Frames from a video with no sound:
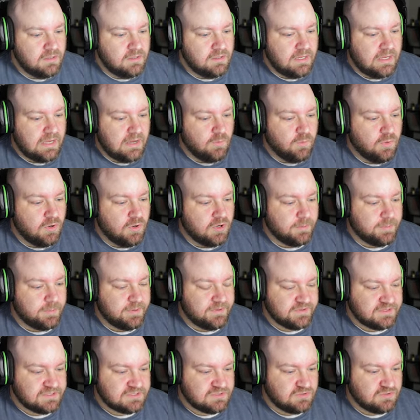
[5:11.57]
I woke up in
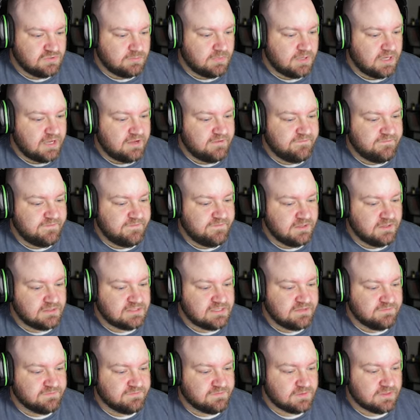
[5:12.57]
this room. I felt
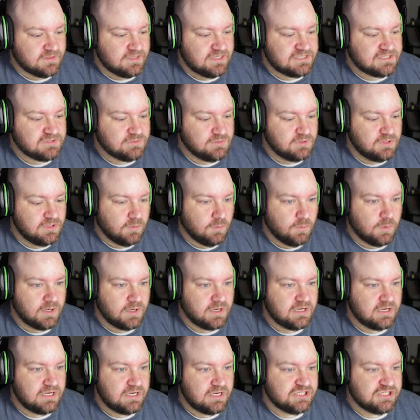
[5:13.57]
different, less real.
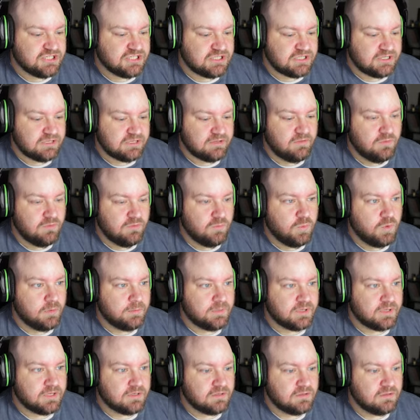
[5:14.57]
Where is she, the
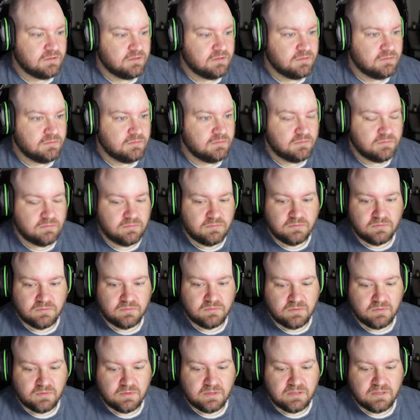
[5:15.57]
woman?
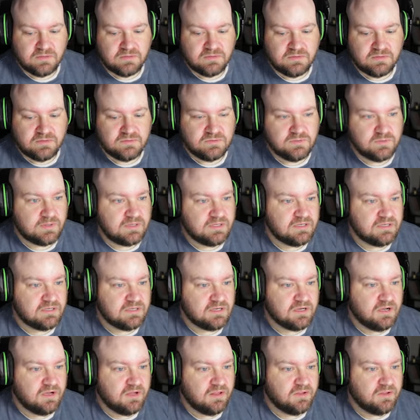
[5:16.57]
Uh, do I need to
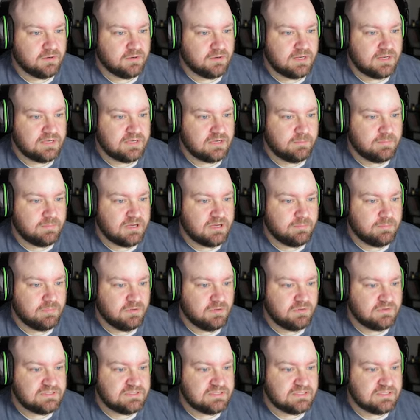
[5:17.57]
color into
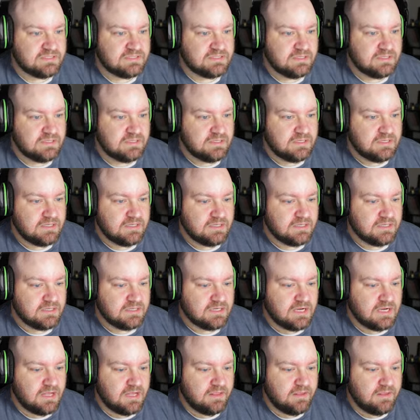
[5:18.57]
peoples?
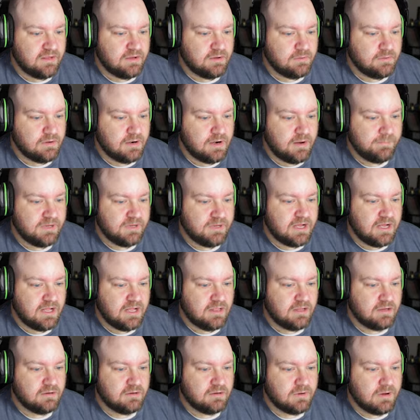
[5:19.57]
Color them,
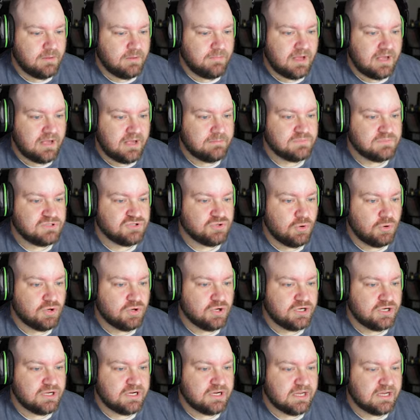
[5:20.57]
color them. I'm so
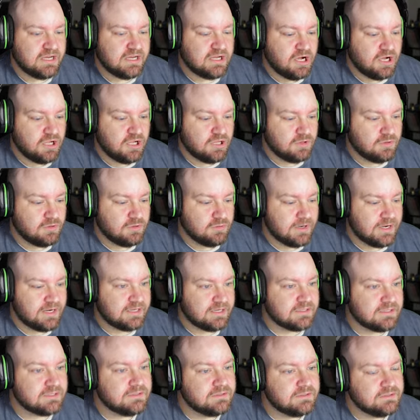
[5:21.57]
good at coloring.